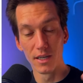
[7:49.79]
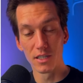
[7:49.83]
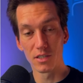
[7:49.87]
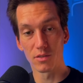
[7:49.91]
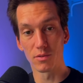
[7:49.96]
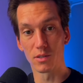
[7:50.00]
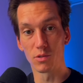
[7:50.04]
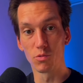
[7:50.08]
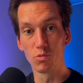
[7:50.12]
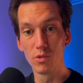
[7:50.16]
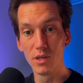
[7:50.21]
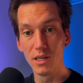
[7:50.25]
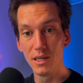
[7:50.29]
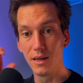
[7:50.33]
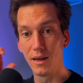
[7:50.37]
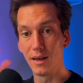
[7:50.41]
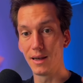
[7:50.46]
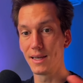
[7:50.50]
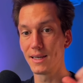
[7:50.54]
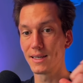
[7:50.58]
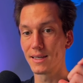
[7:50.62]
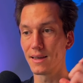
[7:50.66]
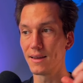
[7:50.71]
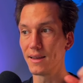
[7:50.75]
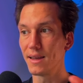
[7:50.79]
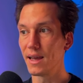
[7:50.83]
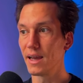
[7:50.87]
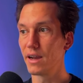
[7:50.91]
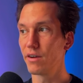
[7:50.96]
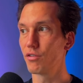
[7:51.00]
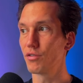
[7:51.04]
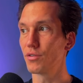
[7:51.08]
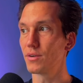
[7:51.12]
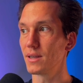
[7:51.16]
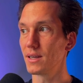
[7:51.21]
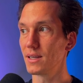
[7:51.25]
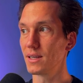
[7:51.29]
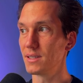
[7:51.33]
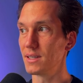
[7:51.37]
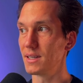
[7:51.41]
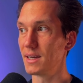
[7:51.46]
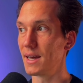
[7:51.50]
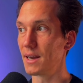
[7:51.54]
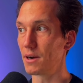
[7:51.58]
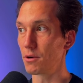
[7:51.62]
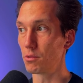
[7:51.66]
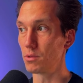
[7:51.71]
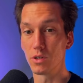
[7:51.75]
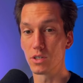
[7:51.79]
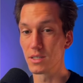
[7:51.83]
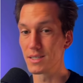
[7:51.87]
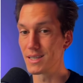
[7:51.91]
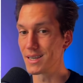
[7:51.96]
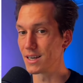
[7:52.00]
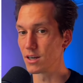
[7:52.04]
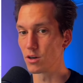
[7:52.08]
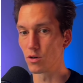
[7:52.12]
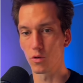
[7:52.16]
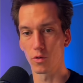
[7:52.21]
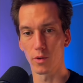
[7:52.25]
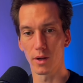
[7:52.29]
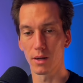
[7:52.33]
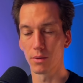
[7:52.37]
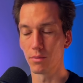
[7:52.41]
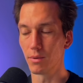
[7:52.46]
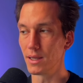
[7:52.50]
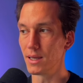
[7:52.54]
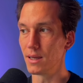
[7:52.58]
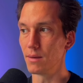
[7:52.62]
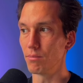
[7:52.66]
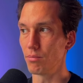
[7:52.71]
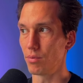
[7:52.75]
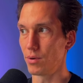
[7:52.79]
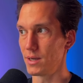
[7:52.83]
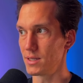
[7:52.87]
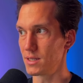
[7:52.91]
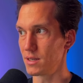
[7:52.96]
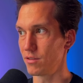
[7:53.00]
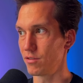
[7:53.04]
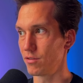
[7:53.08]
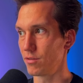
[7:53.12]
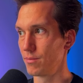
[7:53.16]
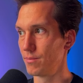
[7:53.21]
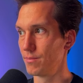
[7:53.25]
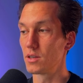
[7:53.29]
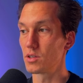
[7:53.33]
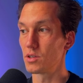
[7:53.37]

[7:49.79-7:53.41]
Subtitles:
So it's really linking everything together, which is incredibly impressive.